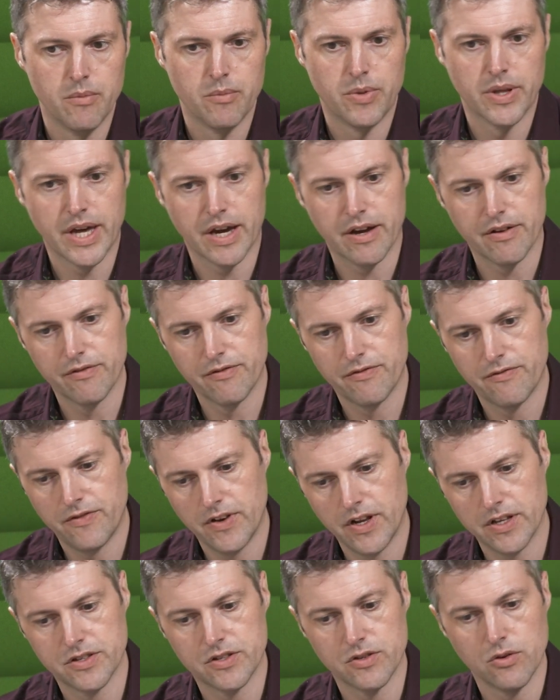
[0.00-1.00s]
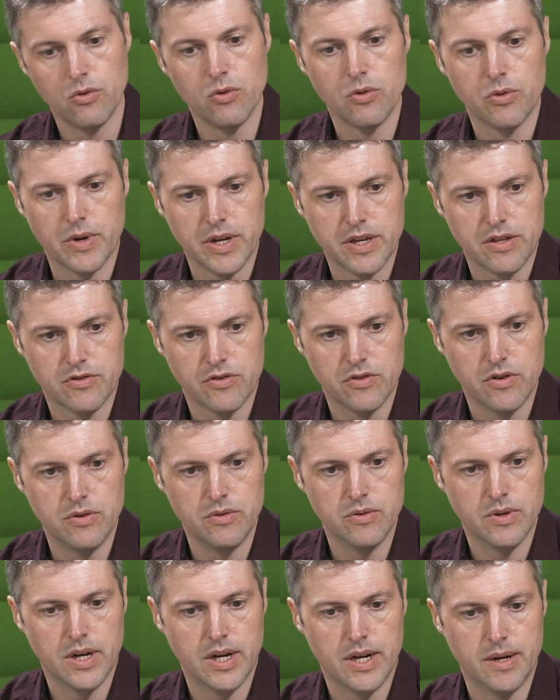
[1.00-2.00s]
But that floods all the way
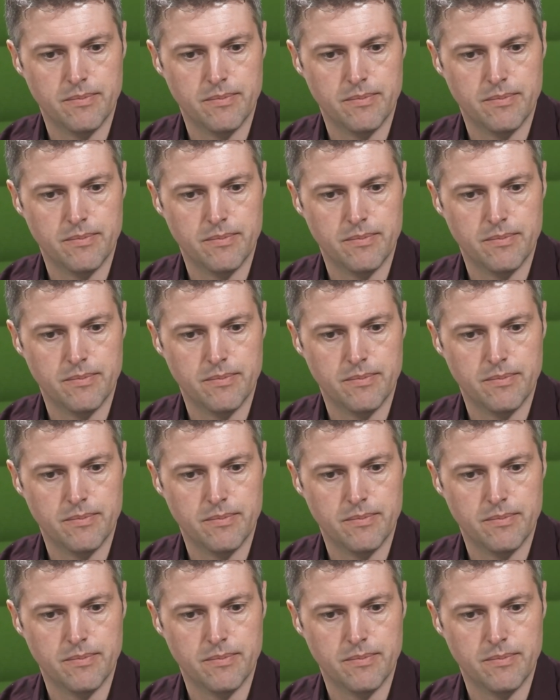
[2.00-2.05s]
through